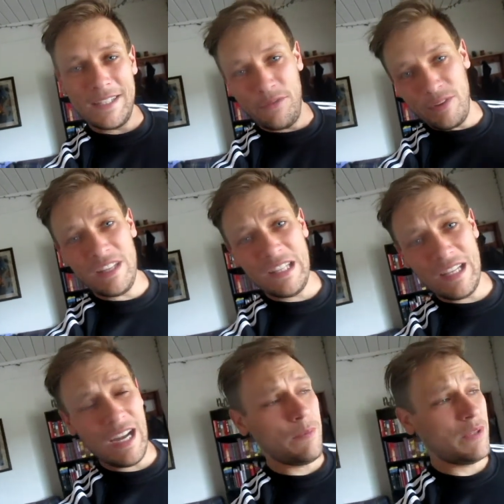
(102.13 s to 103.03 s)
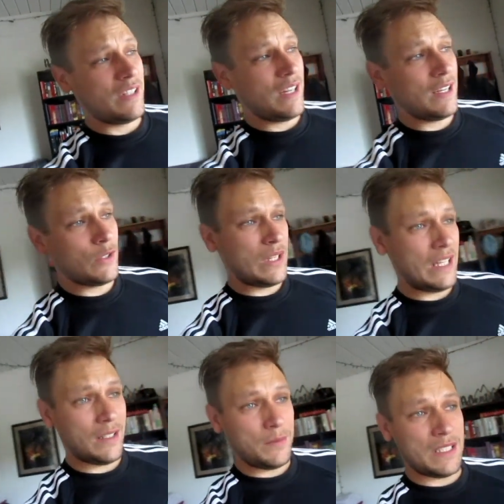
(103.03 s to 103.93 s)
the fun thing that happened today is we
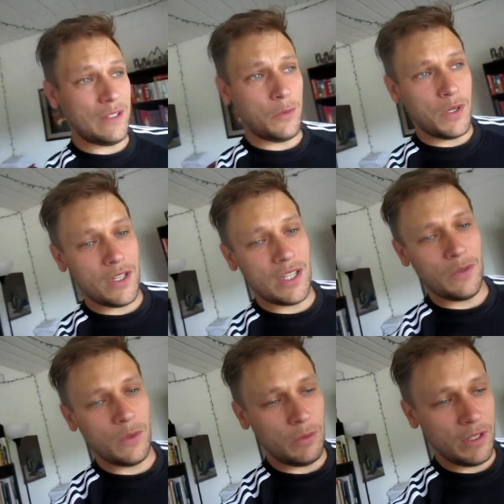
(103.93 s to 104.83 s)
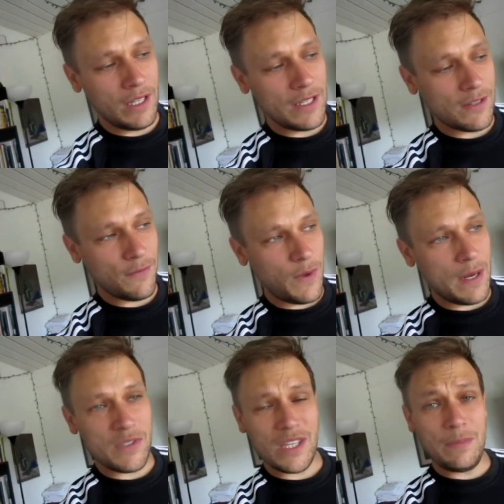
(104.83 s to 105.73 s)
got up to go to work and we realized
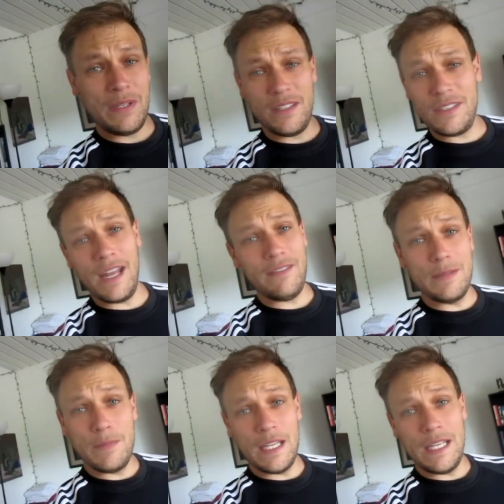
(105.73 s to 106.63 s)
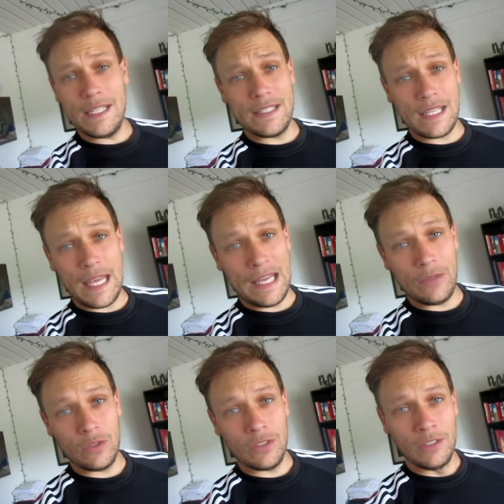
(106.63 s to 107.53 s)
Famscaping doesn't have any money in its account.